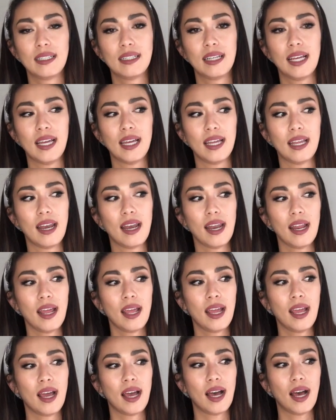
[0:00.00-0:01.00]
and
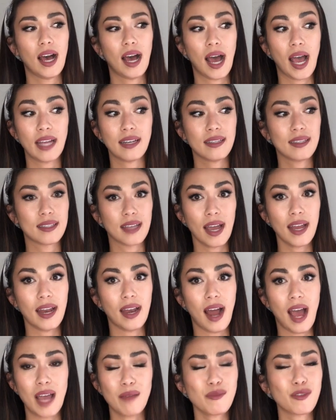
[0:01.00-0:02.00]
I decided
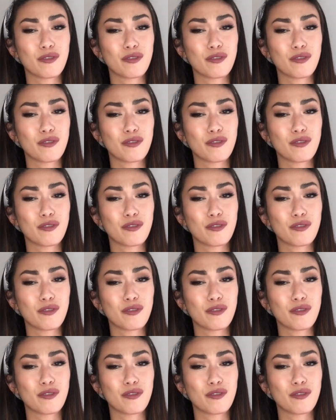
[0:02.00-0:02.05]
I